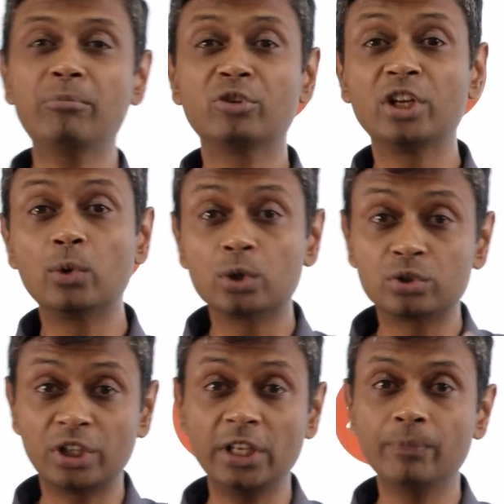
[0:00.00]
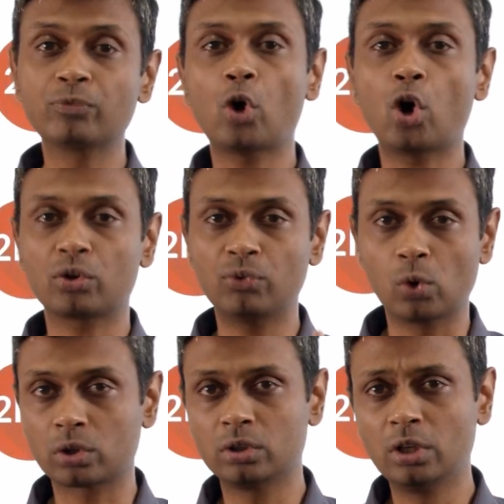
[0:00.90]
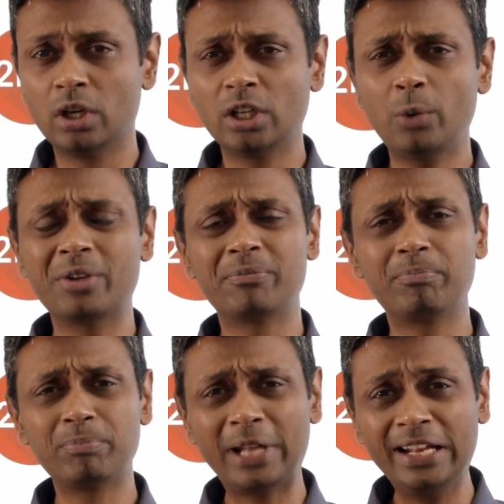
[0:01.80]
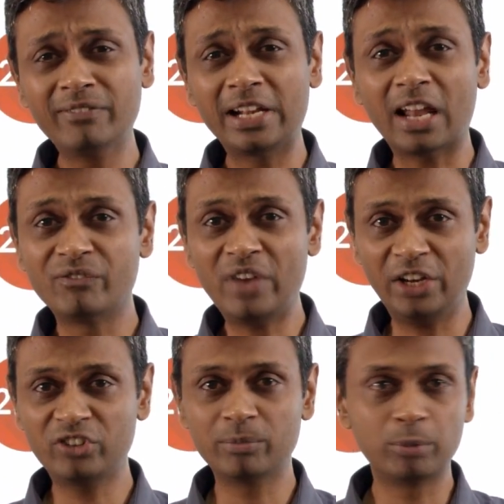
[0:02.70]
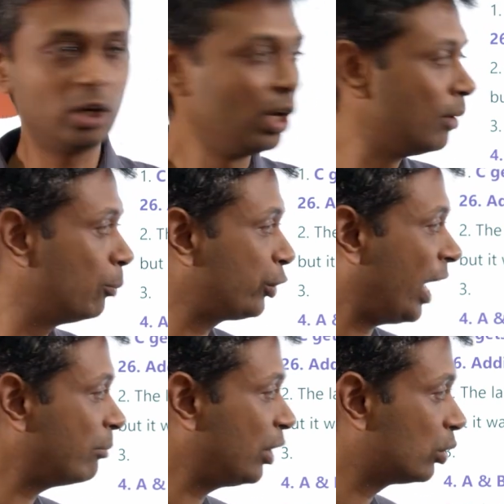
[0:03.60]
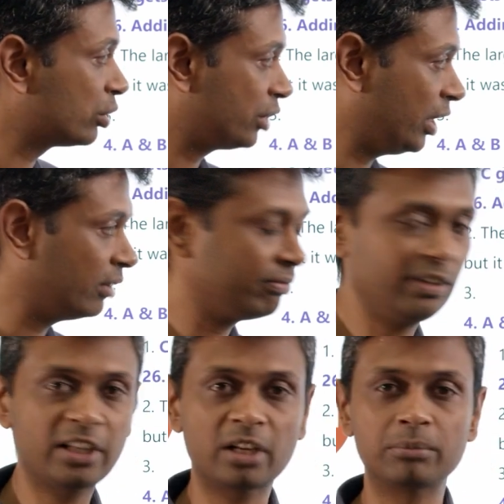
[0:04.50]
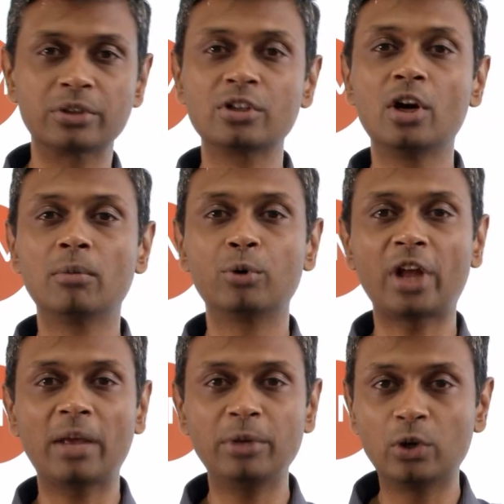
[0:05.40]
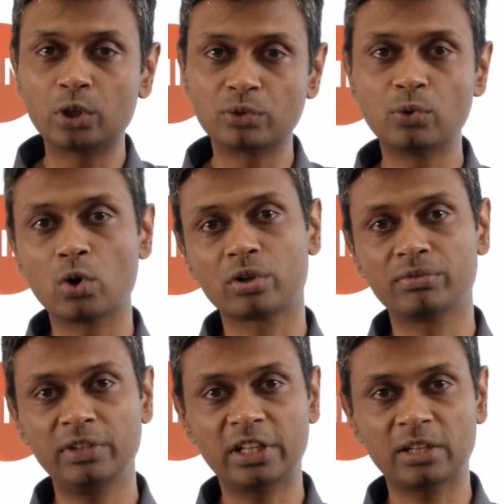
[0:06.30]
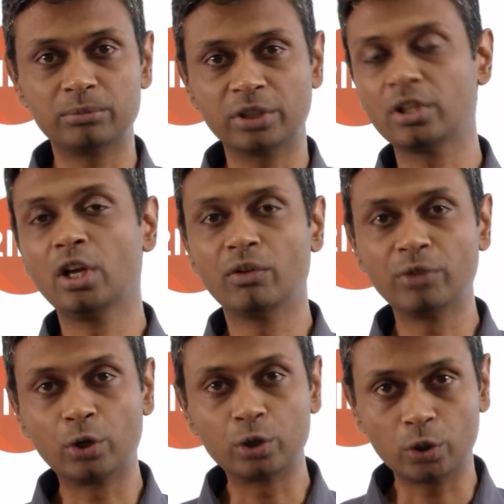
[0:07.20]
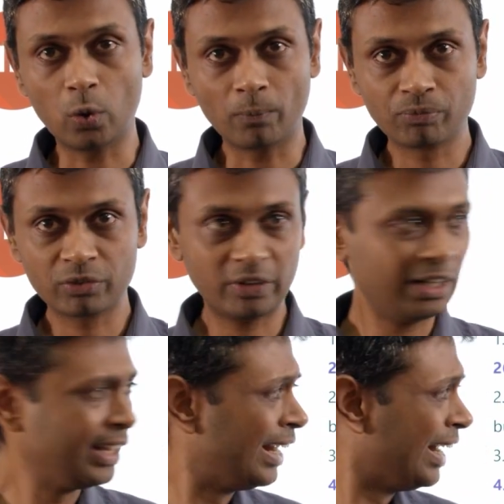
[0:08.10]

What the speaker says: M is equal to 3 or 4. Now it's plain vanilla, very simple. Put m equal to 3, fill the numbers. Put m equal to 4, fill the numbers. We're good to go. Right?